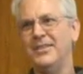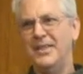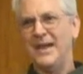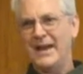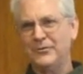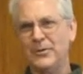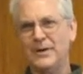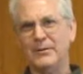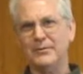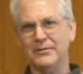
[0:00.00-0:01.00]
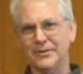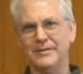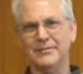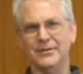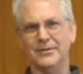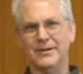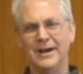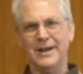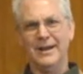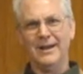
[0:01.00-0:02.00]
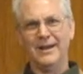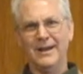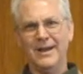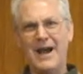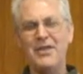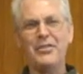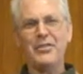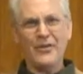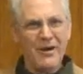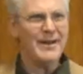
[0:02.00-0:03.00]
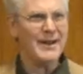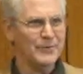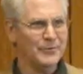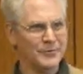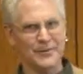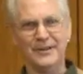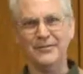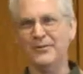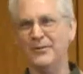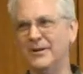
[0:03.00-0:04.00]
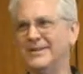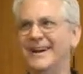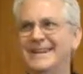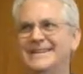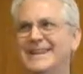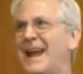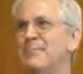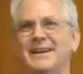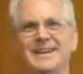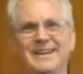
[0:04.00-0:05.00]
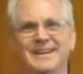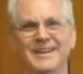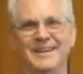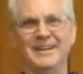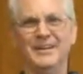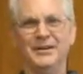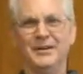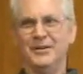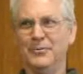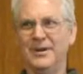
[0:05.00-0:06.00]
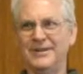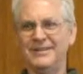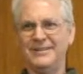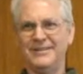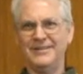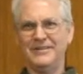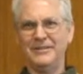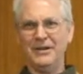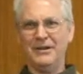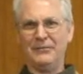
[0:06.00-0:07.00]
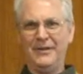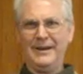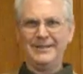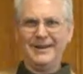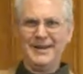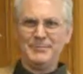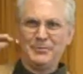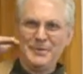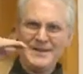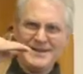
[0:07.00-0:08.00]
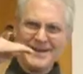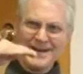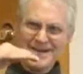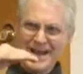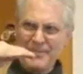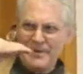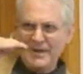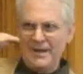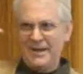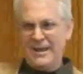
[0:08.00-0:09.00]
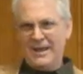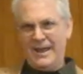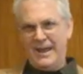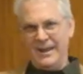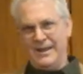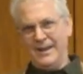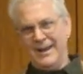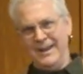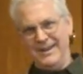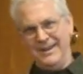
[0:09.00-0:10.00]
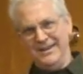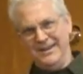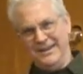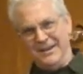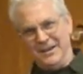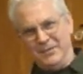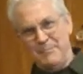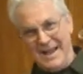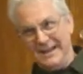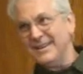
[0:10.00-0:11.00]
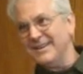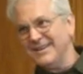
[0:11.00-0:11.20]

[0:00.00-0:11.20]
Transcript: That's what I was looking for. I thought I was looking for dynamic. Well, there's a fine line between dynamic and manic.